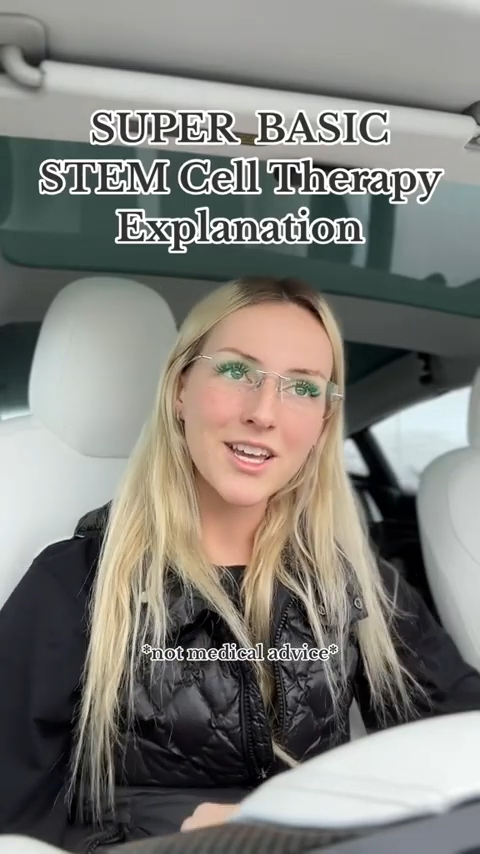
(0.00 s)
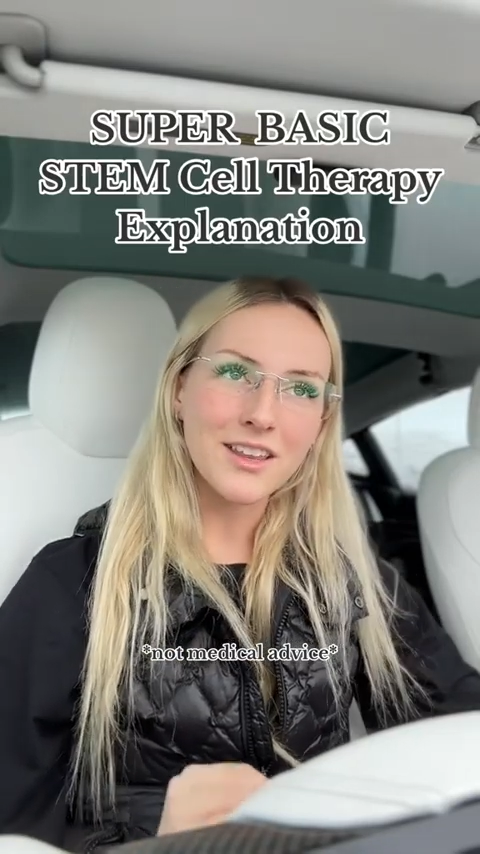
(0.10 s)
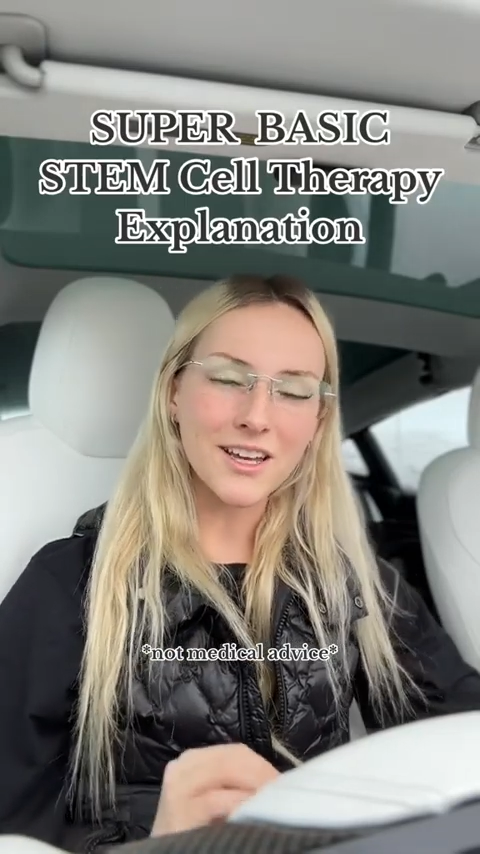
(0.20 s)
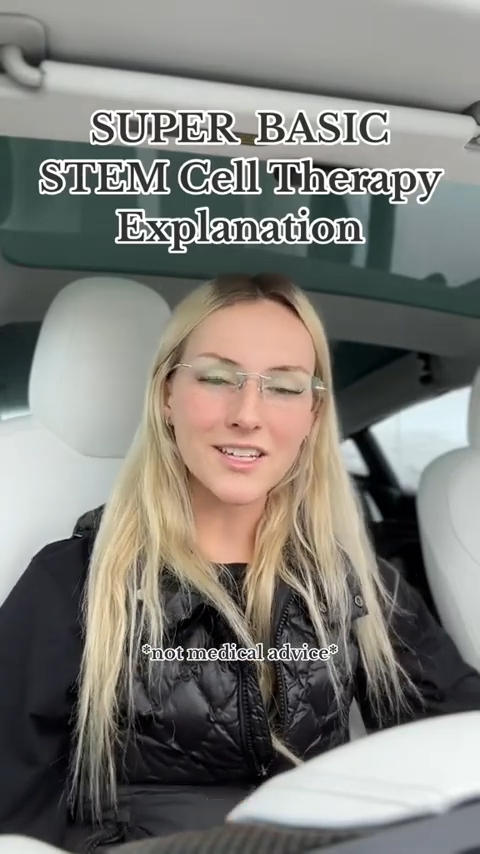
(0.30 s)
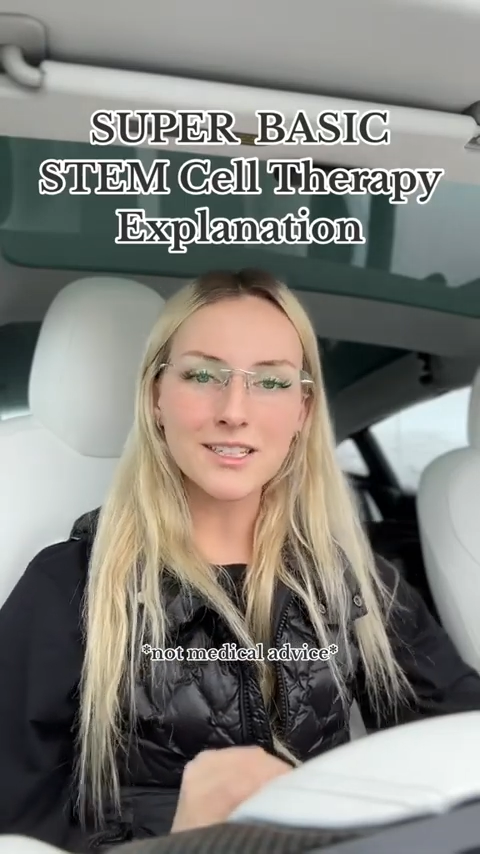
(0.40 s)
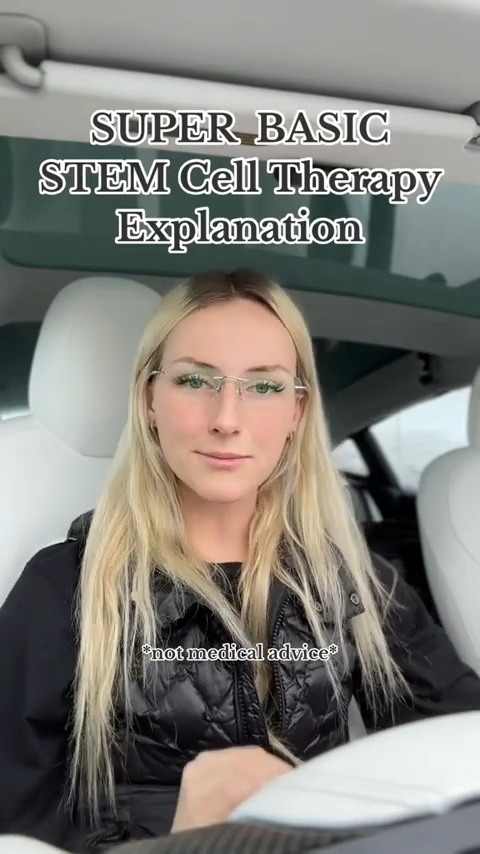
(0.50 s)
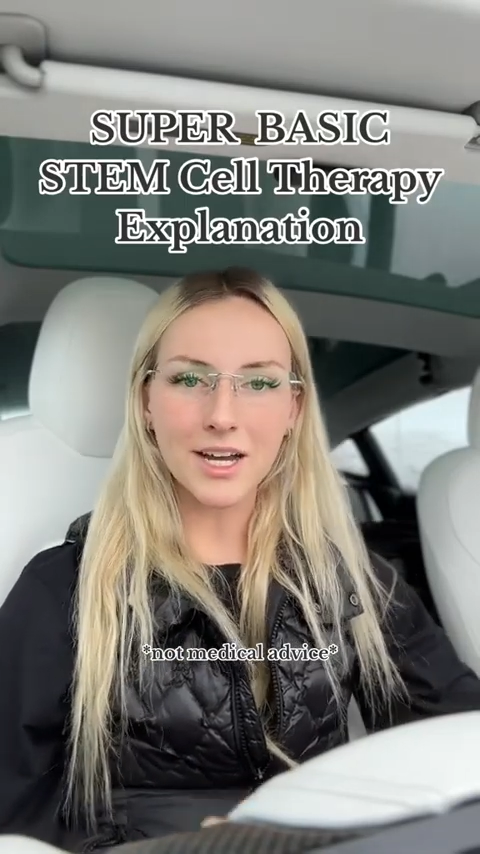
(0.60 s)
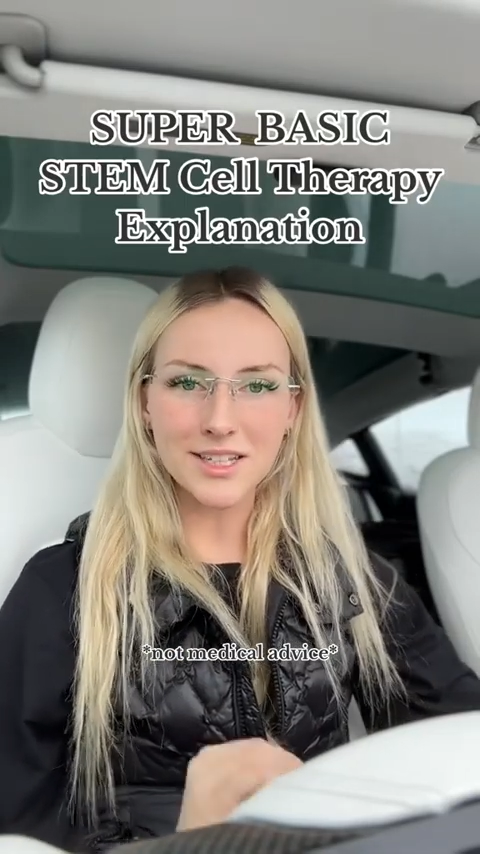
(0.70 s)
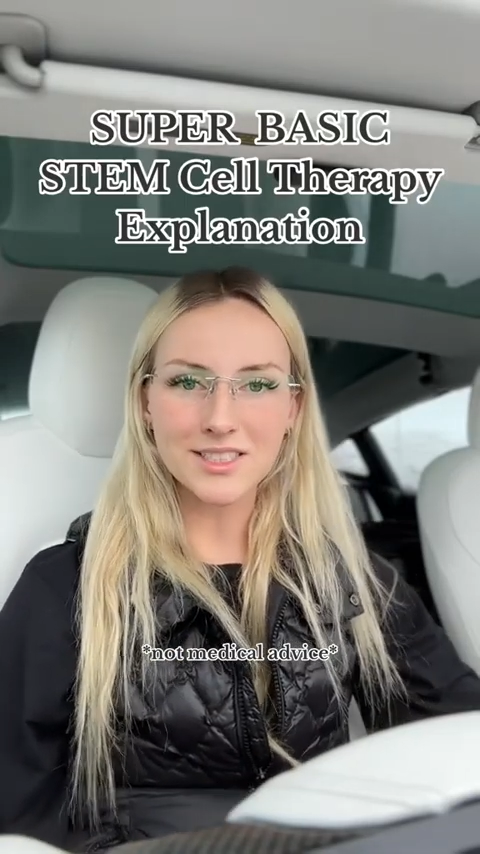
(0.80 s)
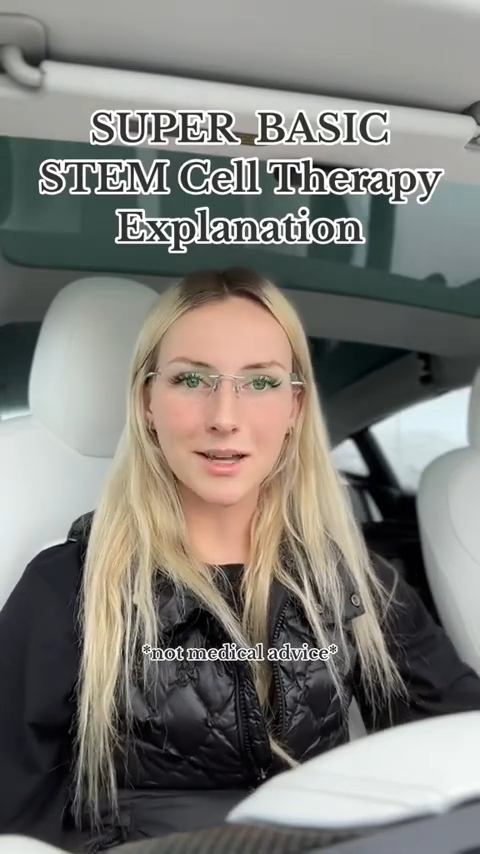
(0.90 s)
the idea
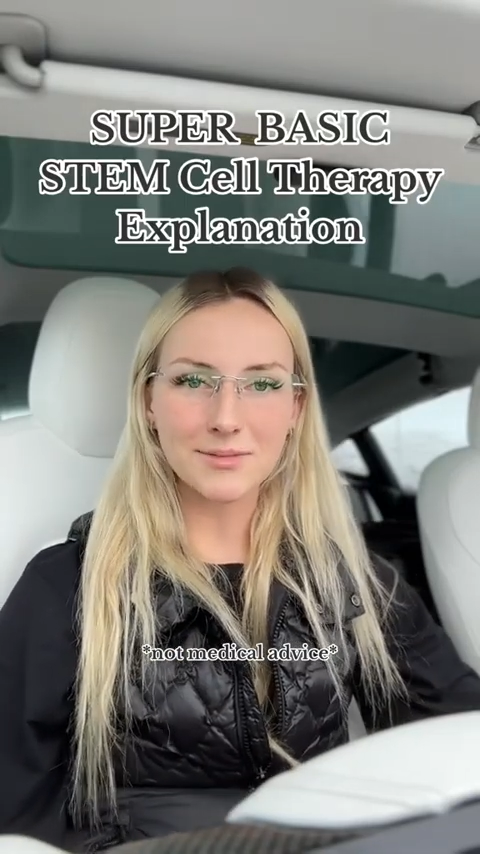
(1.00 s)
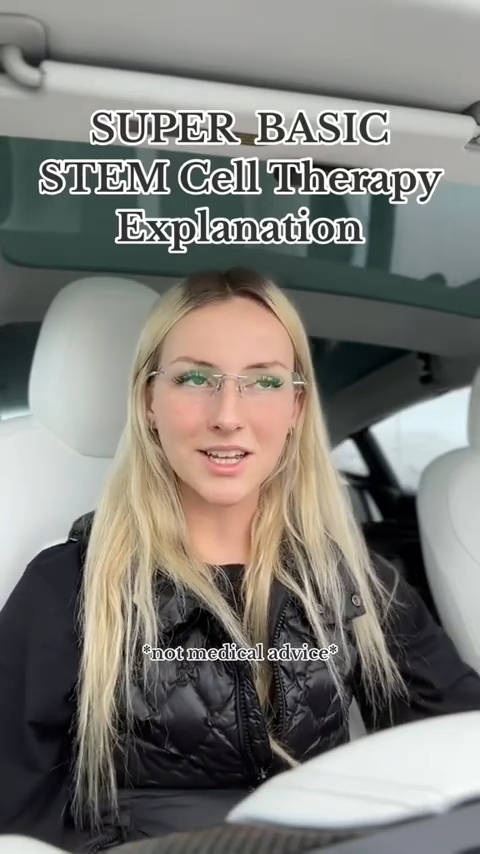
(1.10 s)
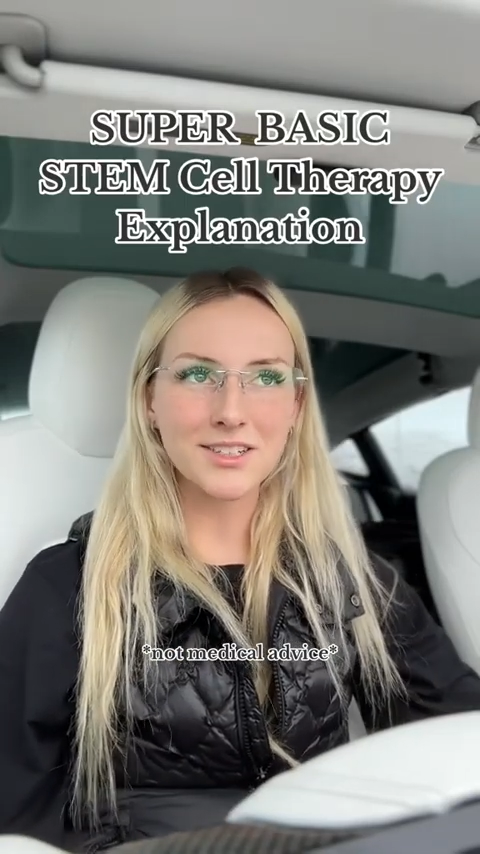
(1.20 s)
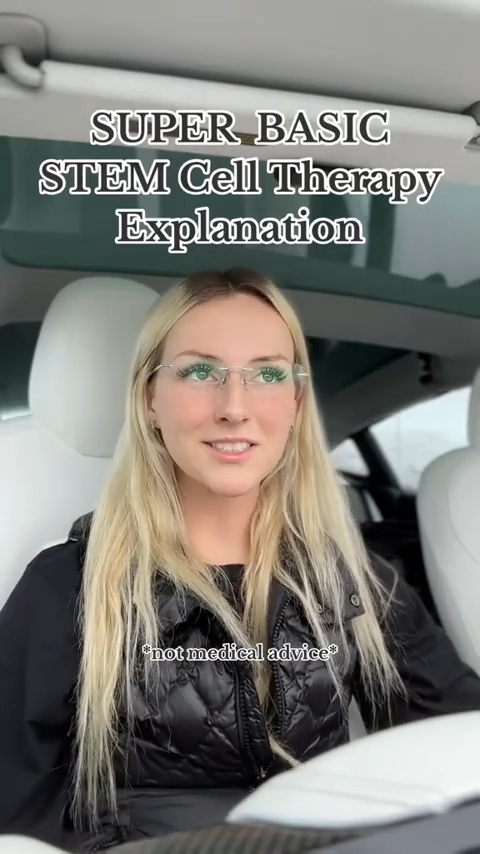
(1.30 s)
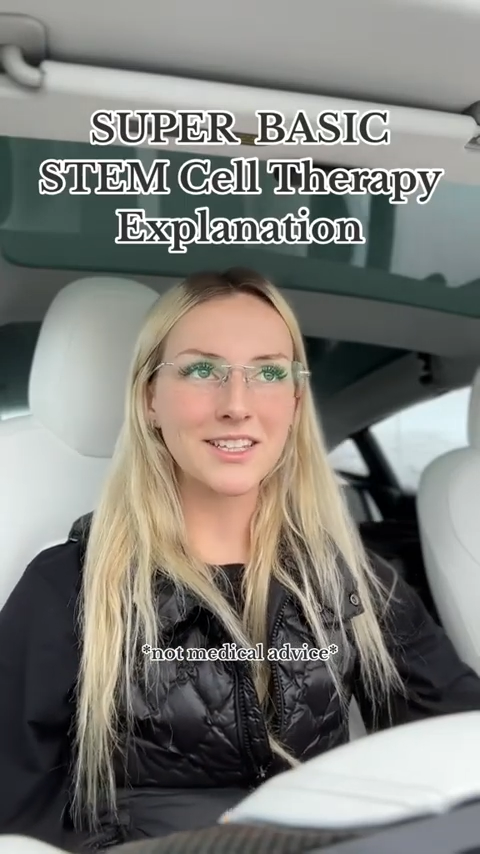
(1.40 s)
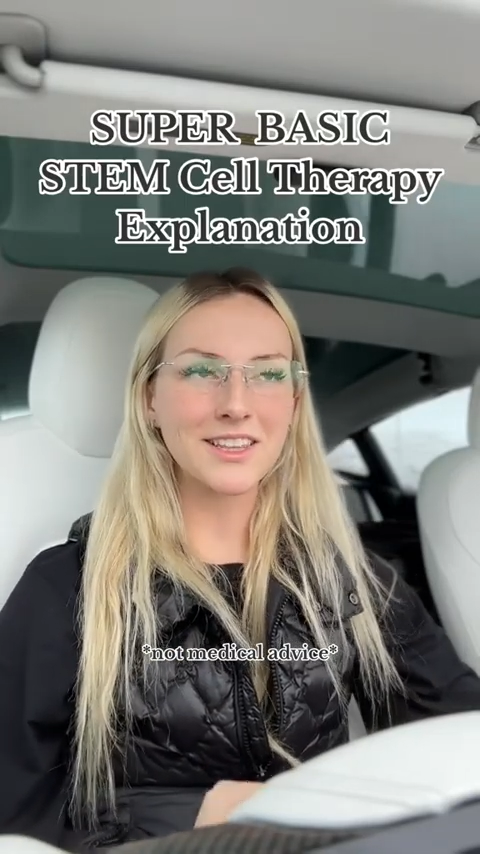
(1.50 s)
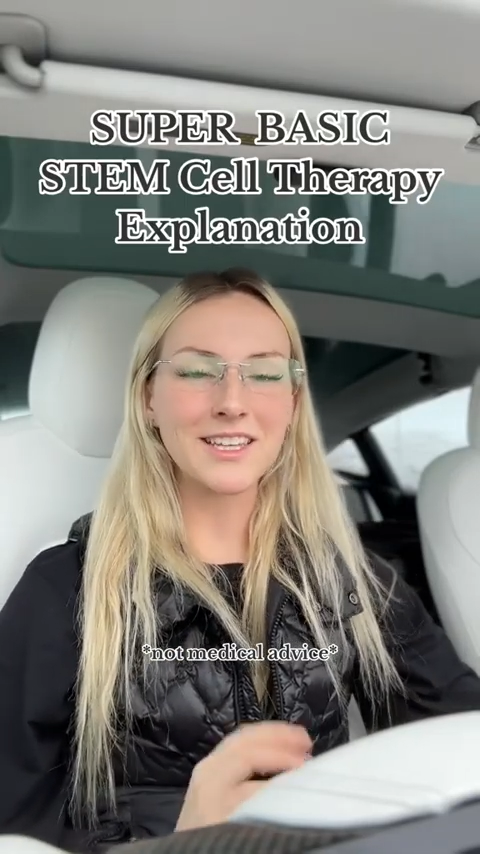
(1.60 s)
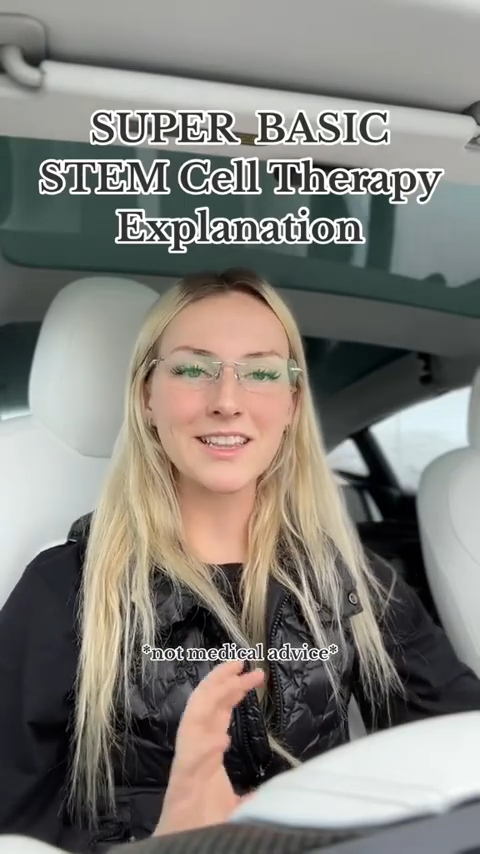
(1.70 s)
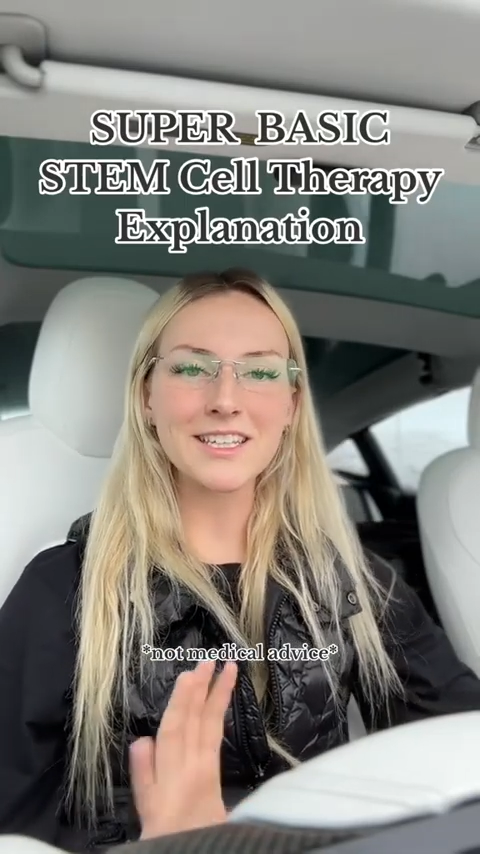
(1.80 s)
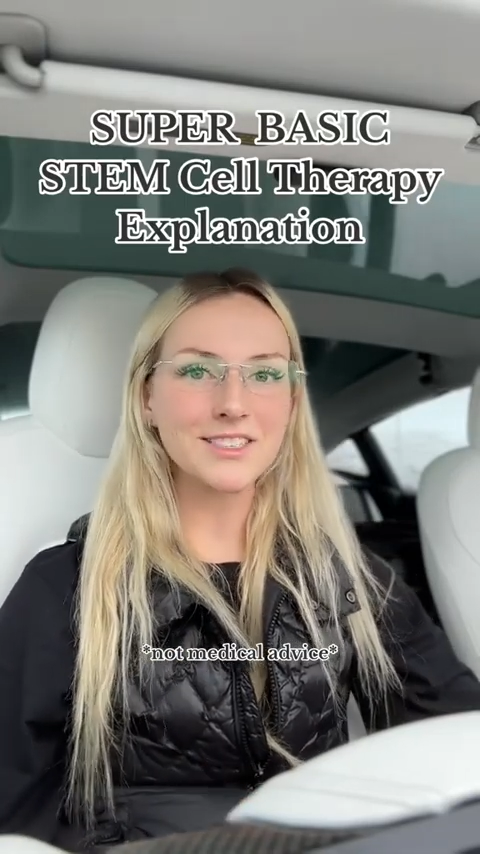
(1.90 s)
behind stem cells in
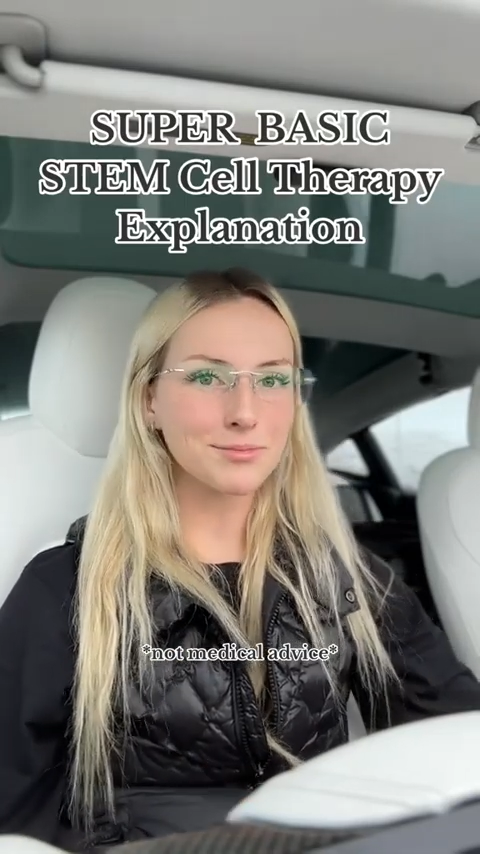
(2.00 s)
the least